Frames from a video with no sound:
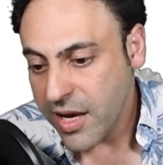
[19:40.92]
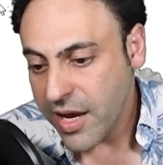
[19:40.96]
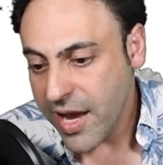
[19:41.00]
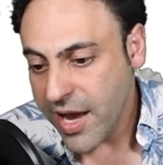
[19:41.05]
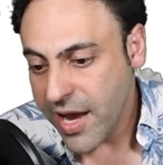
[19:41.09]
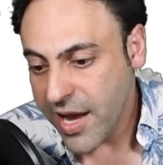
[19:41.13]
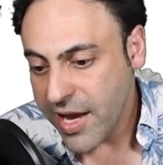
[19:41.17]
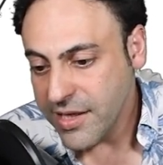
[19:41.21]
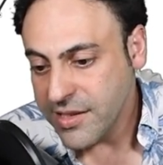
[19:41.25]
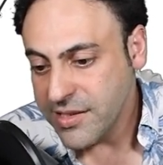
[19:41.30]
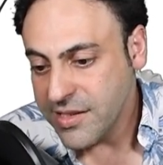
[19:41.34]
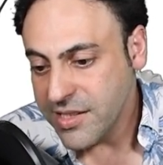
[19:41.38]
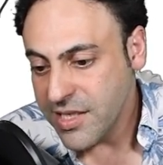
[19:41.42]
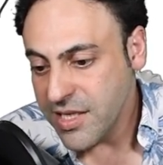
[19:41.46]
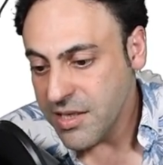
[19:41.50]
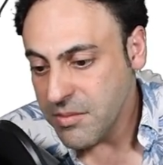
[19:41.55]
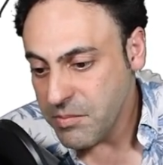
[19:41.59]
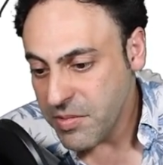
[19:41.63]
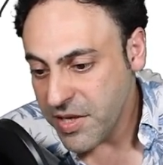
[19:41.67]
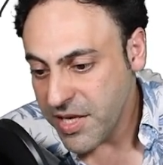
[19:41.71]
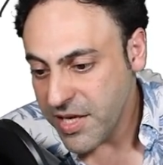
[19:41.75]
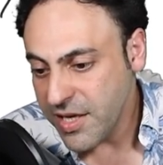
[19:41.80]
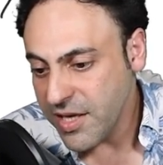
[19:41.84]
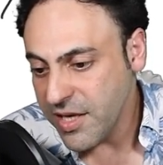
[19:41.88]

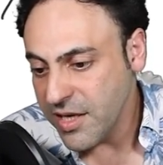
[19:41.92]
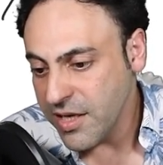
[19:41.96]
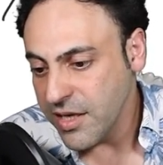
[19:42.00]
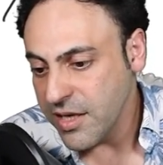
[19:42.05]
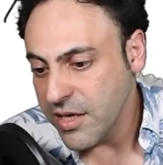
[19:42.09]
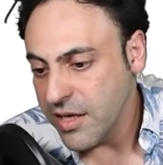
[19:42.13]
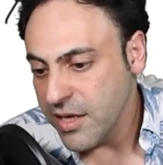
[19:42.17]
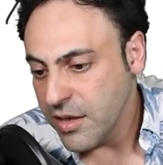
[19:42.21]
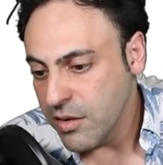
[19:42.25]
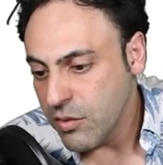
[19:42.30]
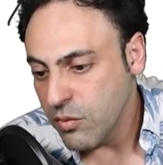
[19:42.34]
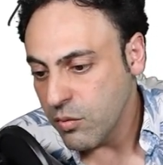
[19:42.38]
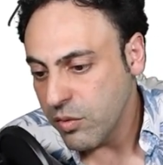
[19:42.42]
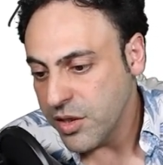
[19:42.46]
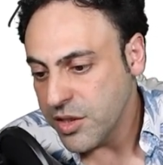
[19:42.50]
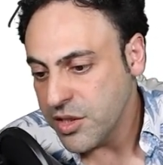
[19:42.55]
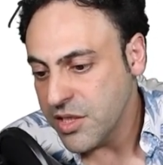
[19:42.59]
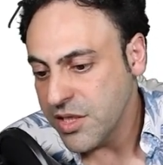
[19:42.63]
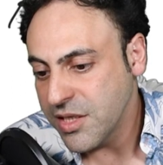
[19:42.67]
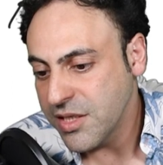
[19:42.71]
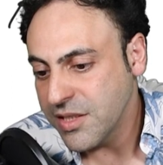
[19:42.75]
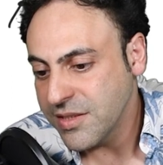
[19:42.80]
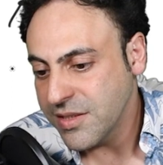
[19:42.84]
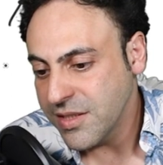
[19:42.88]
ATP,
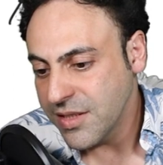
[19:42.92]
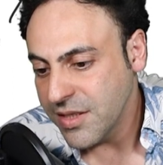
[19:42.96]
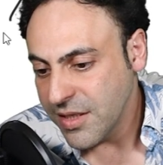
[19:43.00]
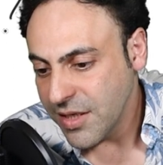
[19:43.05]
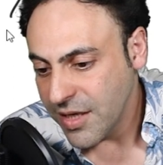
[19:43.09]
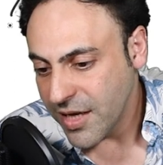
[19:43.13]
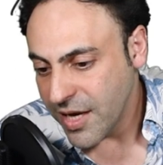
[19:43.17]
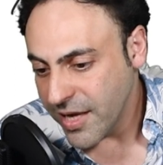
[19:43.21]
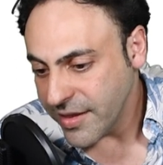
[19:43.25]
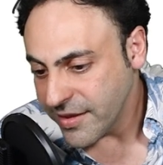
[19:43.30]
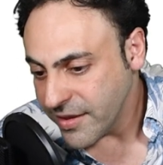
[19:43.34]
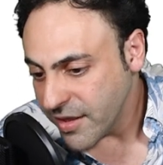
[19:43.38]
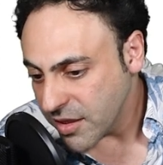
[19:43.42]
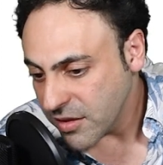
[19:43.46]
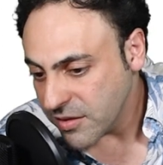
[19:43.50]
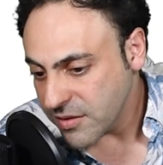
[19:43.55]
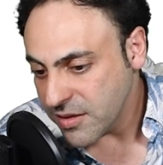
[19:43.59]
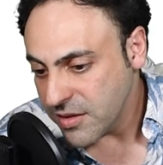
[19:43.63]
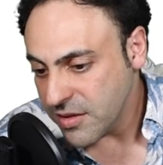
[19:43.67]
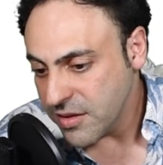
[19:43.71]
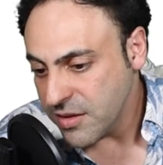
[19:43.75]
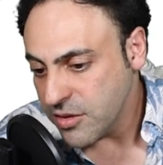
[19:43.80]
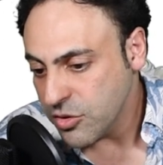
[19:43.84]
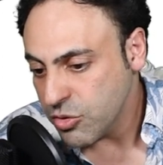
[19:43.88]
which is
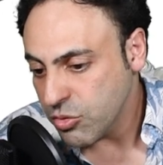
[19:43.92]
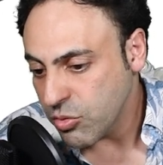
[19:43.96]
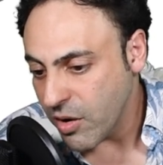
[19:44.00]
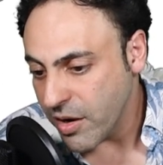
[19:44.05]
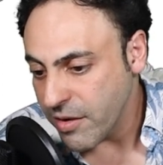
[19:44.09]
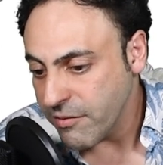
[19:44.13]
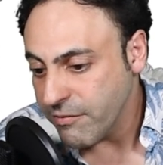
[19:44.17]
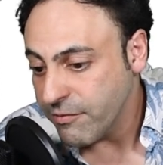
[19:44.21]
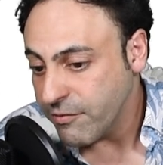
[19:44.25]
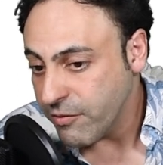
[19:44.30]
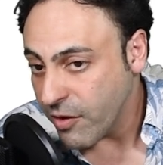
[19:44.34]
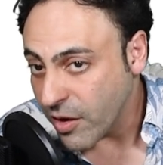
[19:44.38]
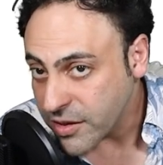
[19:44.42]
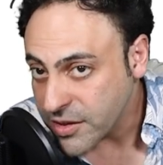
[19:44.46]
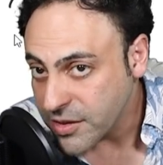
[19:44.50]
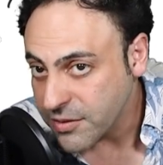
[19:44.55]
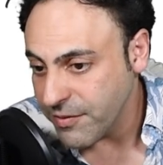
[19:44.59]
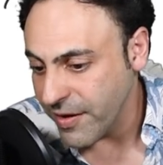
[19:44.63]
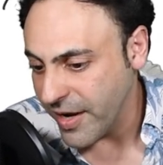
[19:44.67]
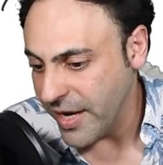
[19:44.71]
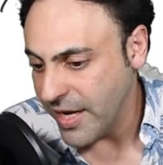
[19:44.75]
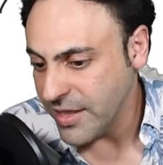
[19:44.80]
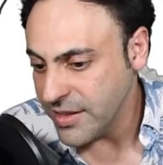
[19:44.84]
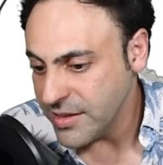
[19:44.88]
adenosine
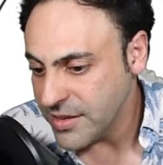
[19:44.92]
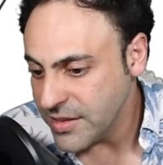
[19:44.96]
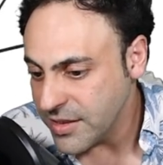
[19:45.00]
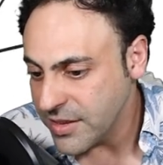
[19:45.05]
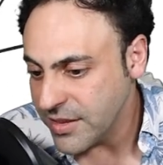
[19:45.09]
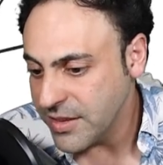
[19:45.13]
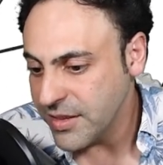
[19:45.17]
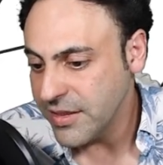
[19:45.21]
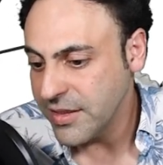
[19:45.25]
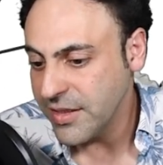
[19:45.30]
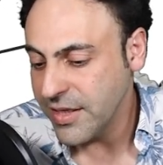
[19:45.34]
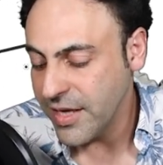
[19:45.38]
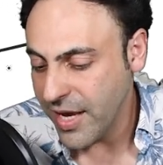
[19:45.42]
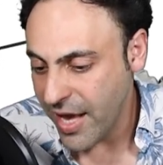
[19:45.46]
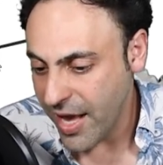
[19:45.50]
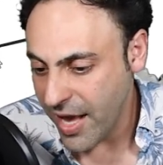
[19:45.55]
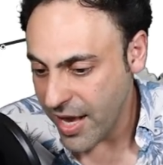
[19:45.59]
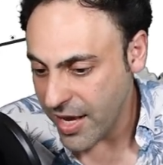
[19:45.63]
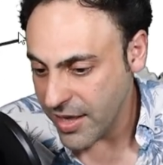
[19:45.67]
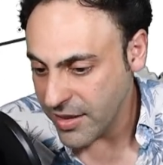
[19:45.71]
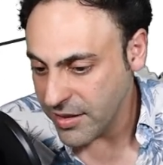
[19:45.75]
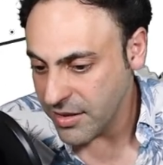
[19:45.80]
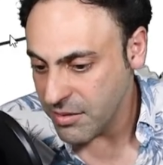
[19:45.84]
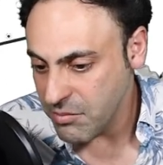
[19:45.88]
triphosphate,
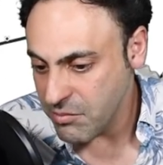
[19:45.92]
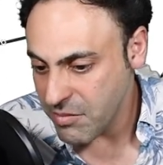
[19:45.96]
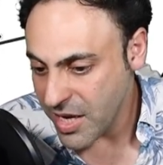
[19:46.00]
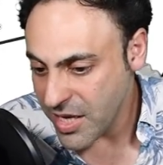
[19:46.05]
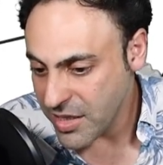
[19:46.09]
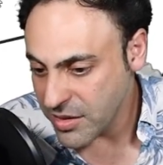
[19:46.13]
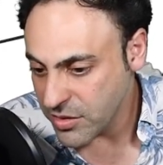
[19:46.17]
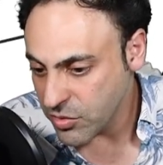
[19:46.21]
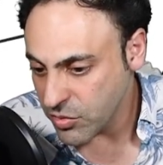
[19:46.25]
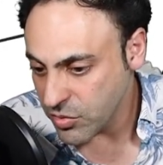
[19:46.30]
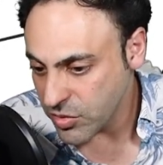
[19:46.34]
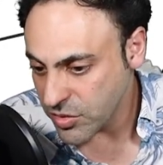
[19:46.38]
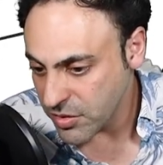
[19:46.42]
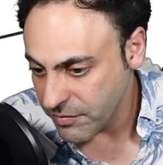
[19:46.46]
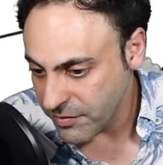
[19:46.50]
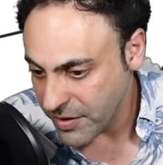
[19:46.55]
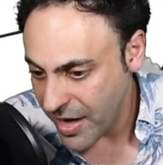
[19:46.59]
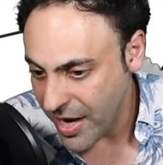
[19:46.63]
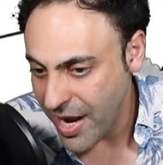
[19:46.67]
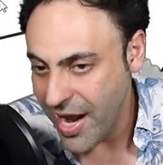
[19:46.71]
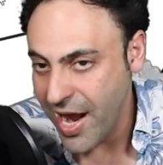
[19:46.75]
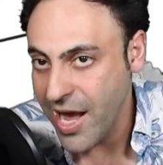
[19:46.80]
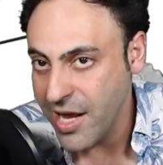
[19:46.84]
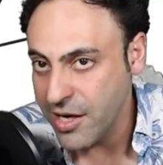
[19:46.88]
and the main source of
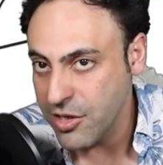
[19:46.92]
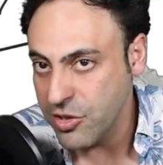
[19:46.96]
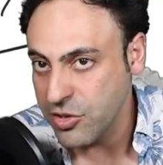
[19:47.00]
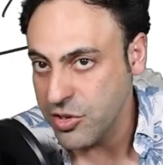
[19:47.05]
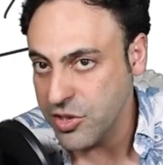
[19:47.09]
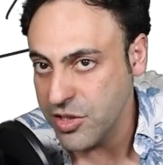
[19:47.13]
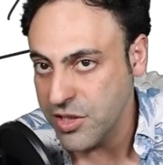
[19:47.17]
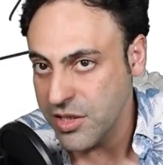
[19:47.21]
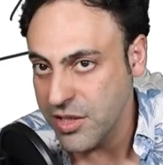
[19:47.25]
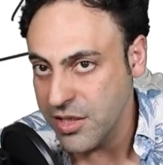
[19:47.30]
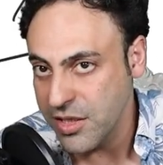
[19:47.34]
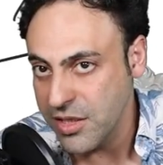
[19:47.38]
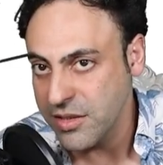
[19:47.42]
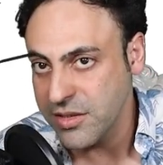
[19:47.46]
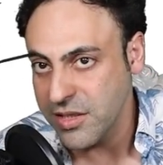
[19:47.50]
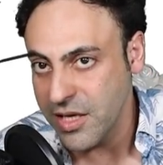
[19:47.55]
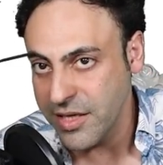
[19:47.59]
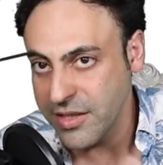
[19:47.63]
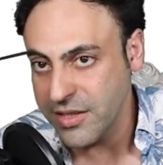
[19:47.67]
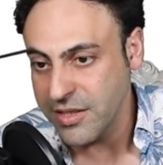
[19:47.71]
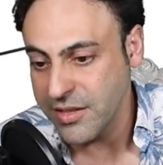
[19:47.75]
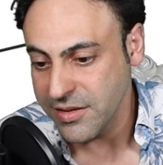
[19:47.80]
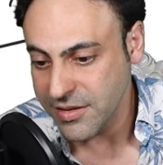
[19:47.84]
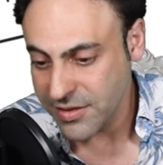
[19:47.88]
the energy
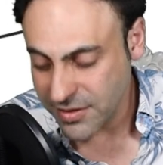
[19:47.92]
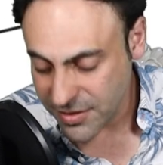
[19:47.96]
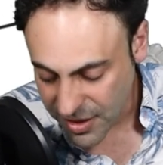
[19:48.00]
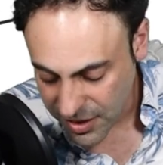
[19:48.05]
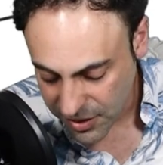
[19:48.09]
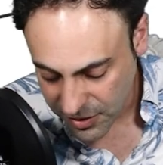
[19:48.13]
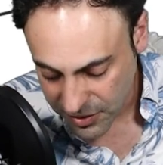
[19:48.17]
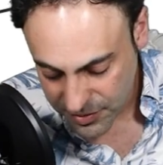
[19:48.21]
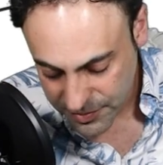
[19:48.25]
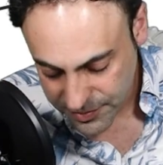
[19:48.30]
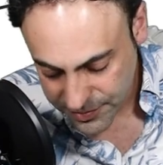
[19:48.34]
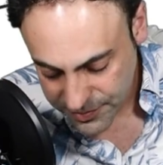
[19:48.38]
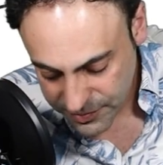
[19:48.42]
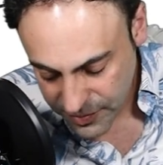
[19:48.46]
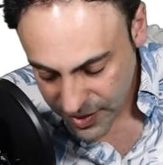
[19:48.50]
inside the cell.